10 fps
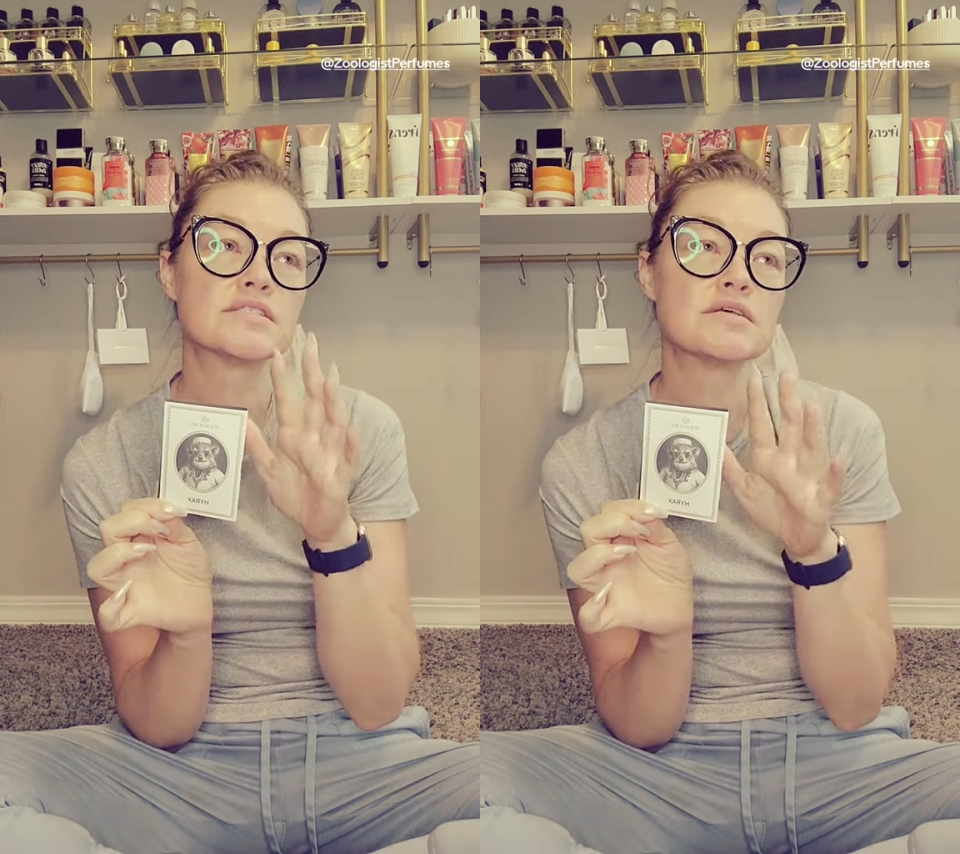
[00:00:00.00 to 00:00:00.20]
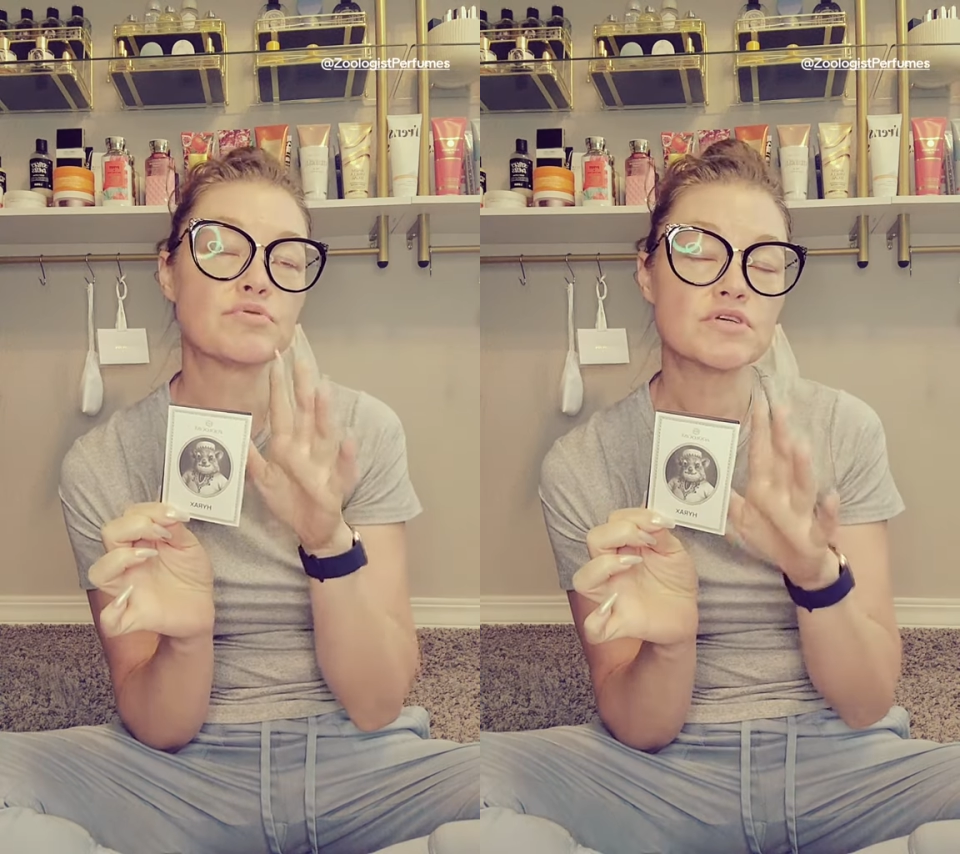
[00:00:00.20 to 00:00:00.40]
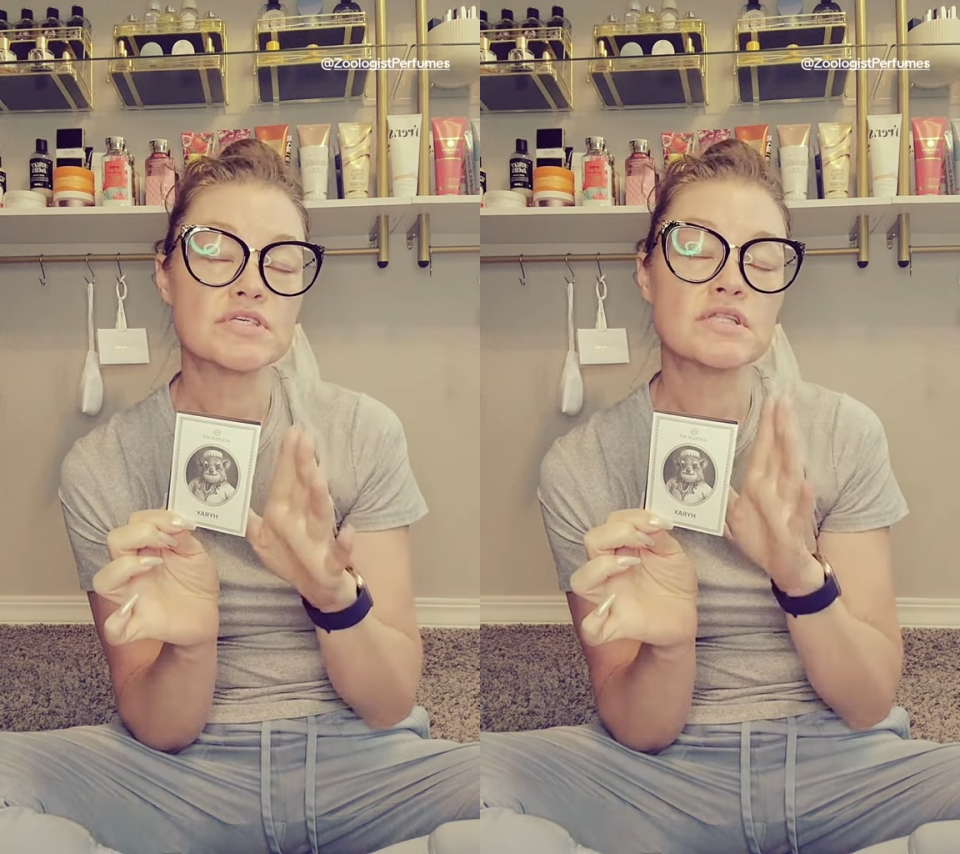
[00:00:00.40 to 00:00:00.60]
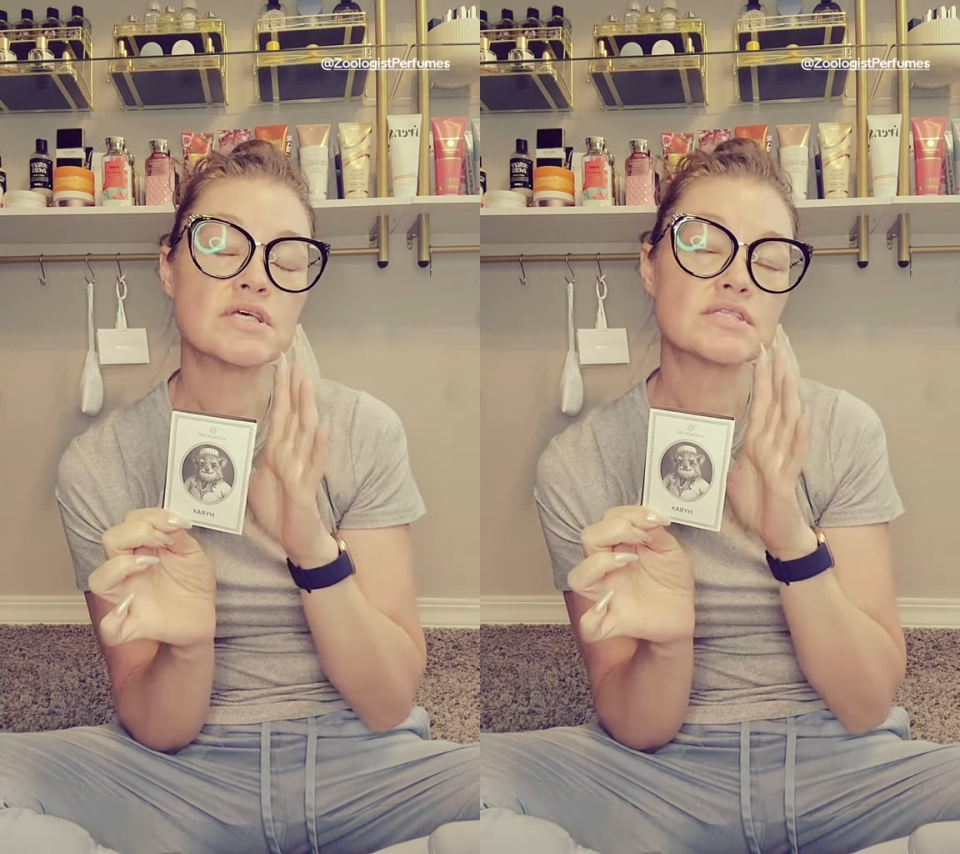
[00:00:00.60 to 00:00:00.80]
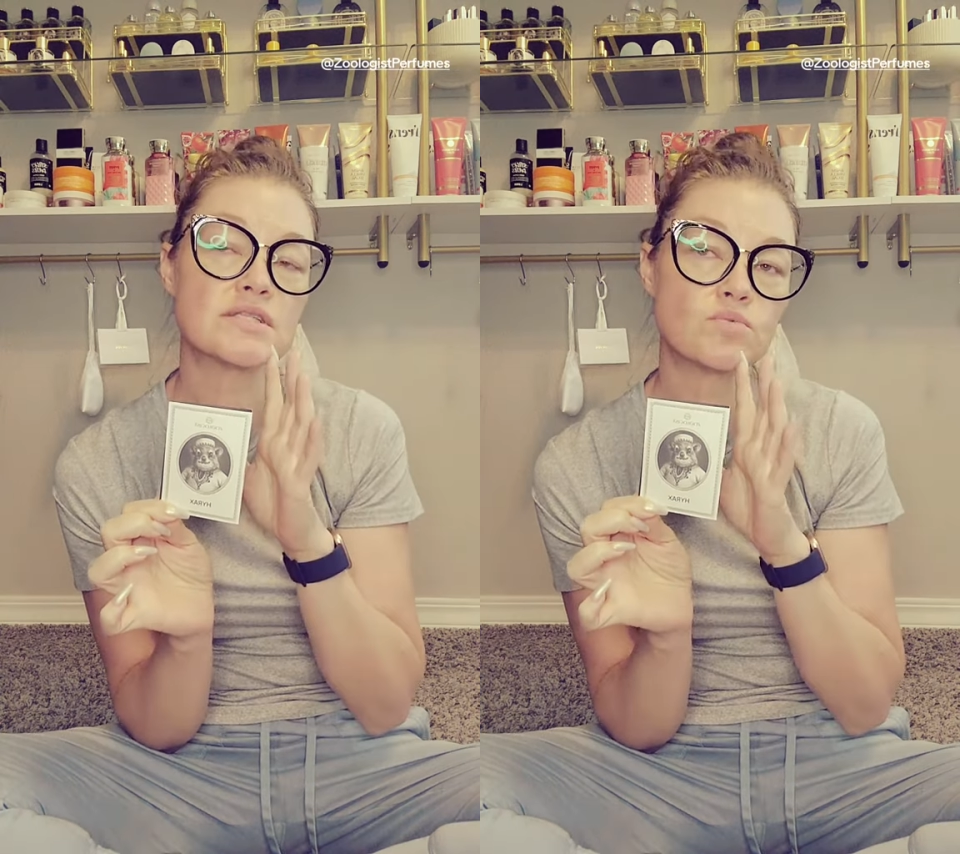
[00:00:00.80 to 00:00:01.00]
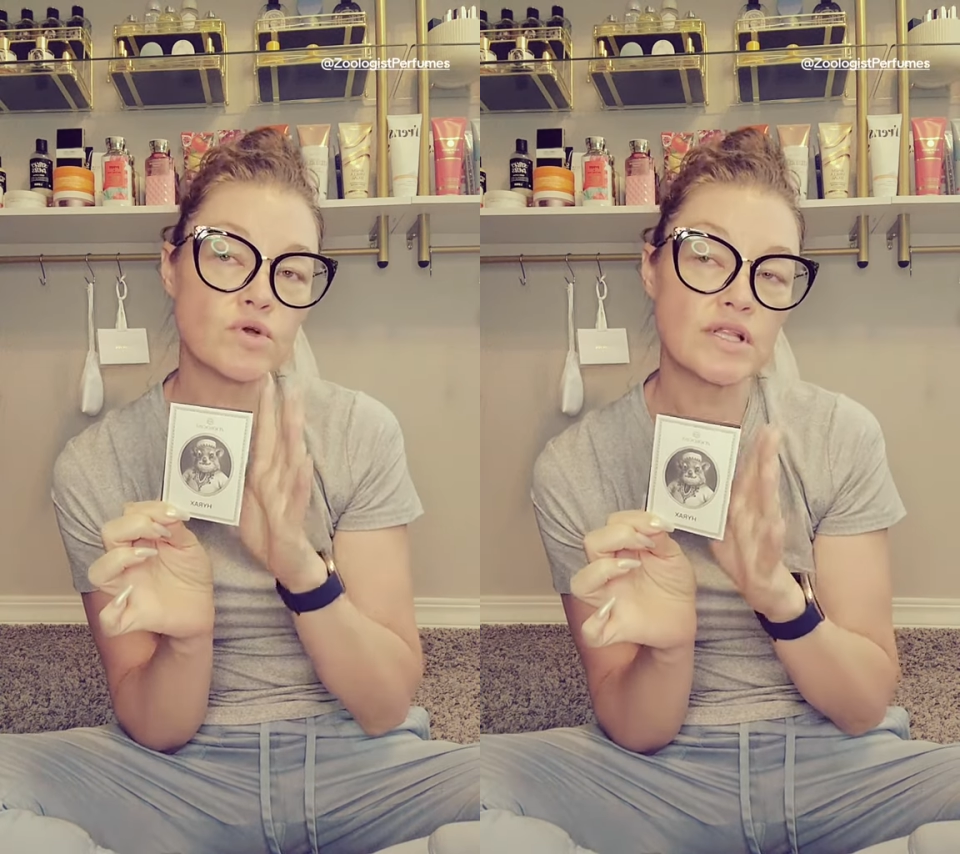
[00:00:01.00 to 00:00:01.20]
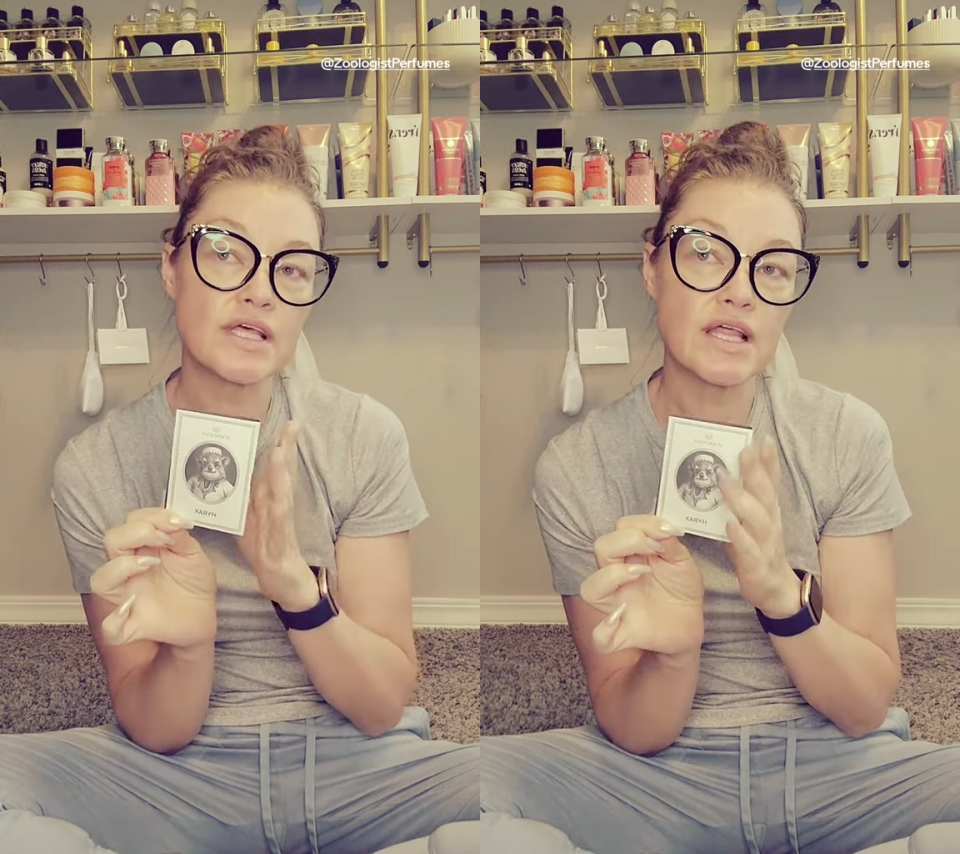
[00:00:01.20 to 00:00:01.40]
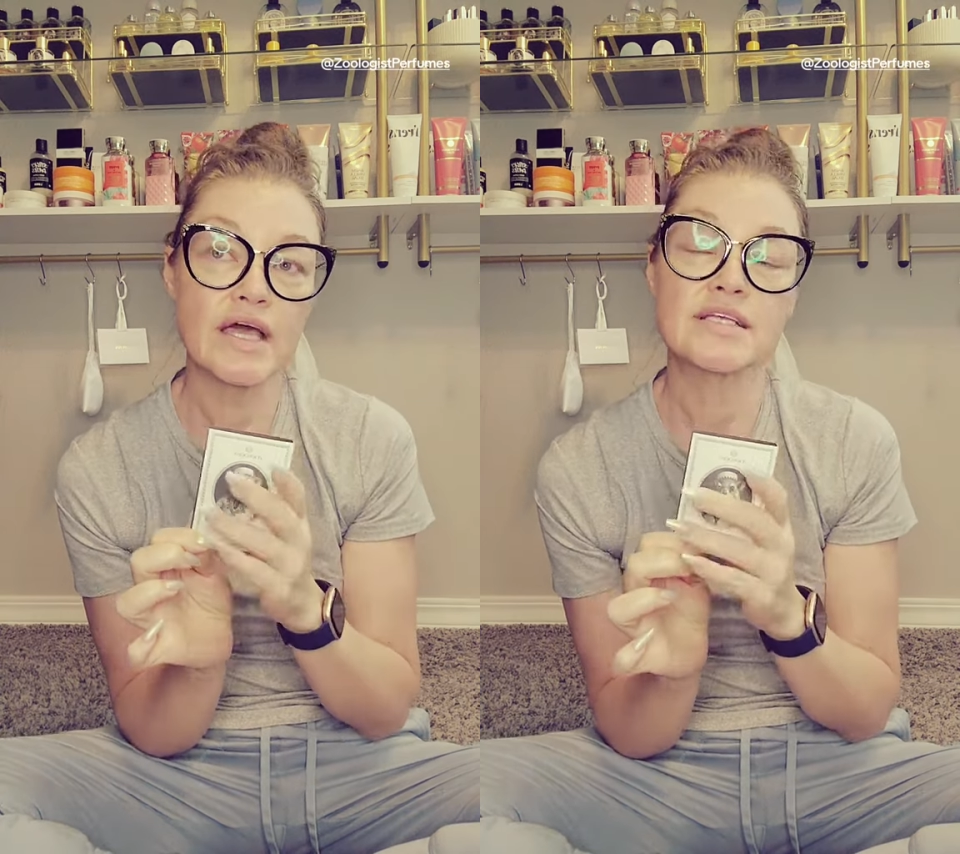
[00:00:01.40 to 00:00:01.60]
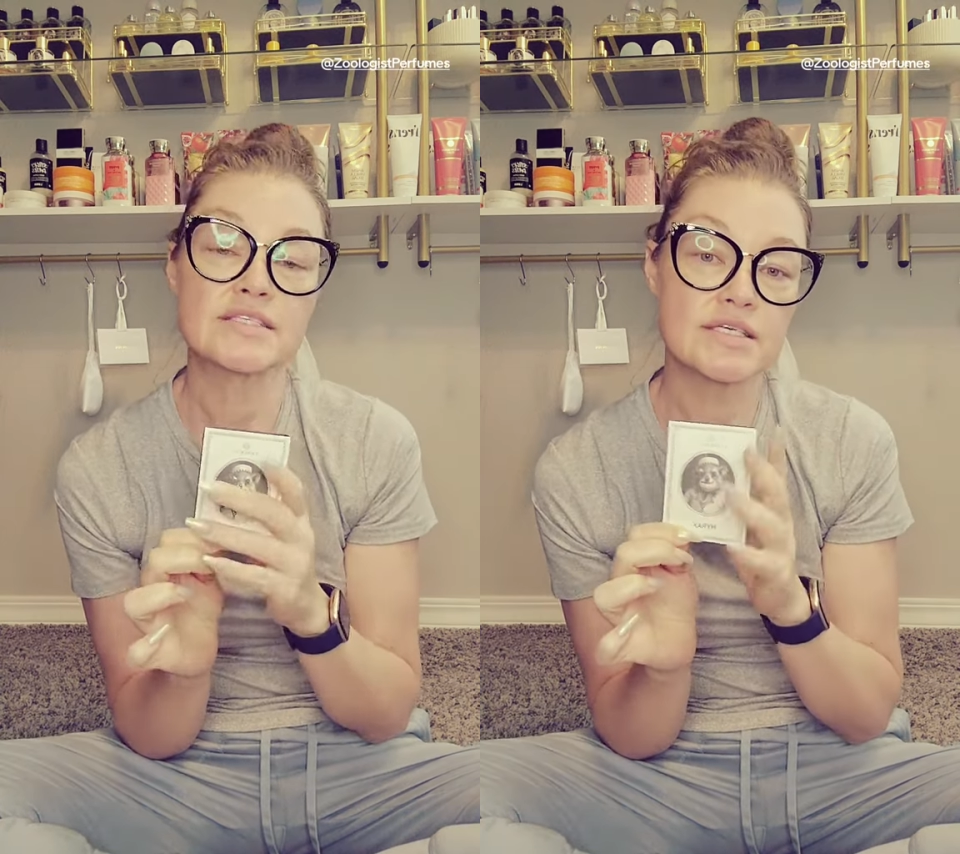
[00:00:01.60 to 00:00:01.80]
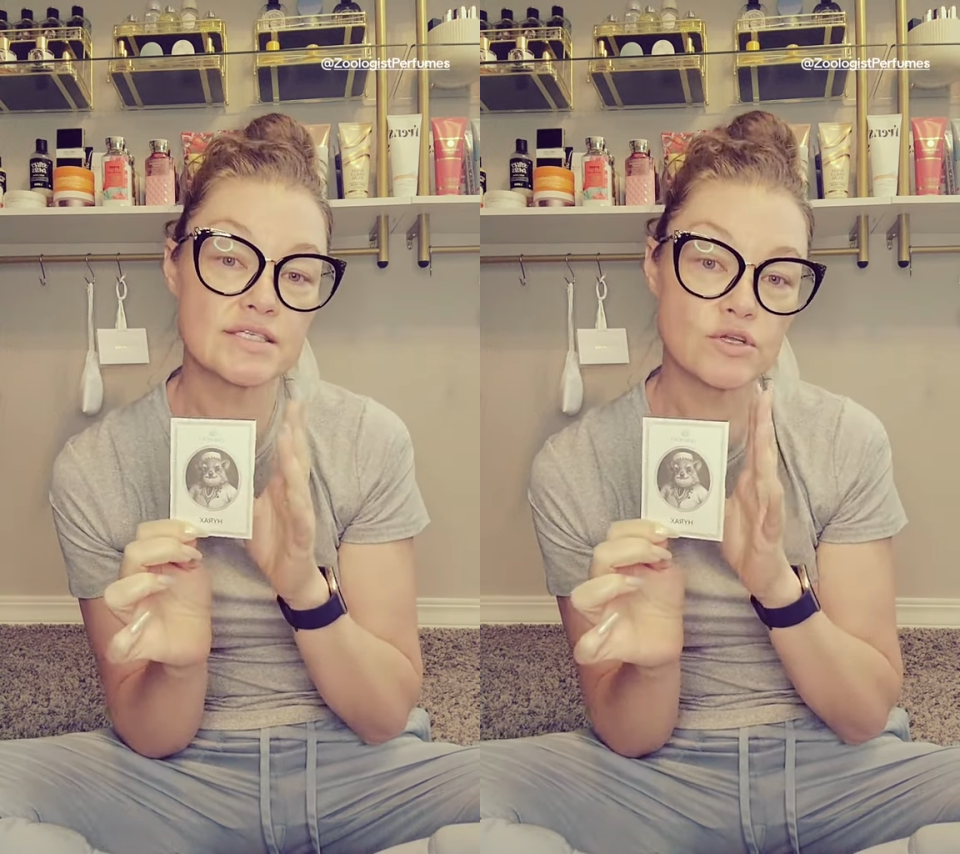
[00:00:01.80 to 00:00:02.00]
the person that really likes
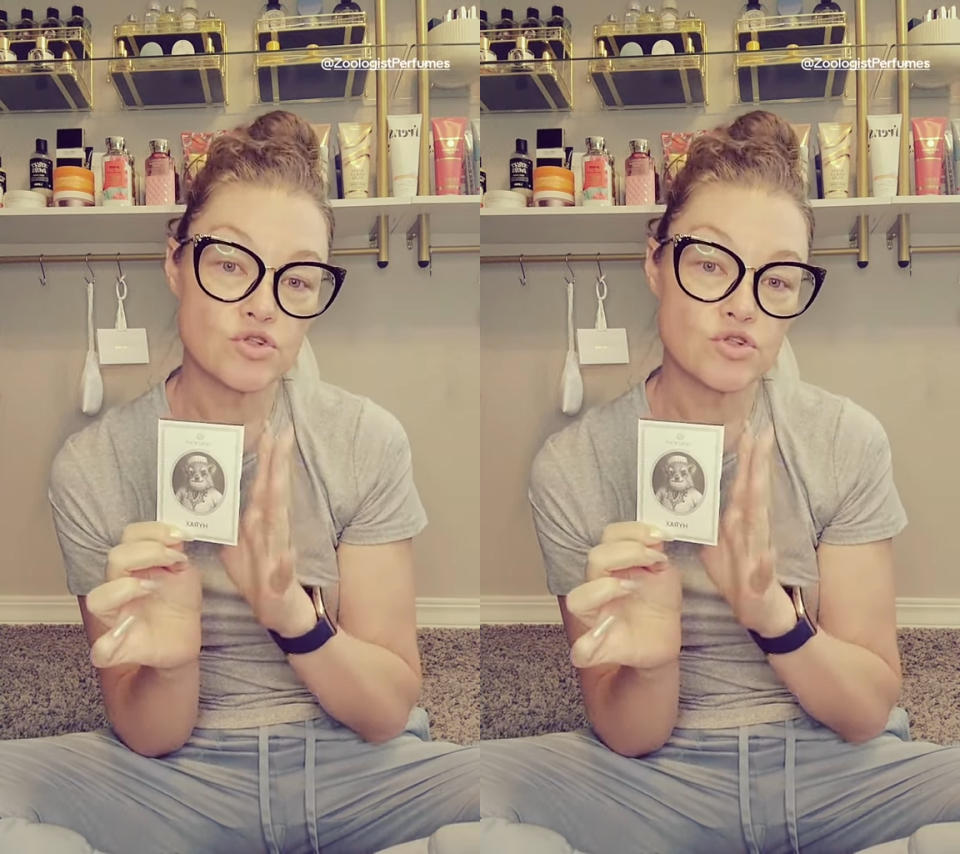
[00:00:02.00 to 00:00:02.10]
this and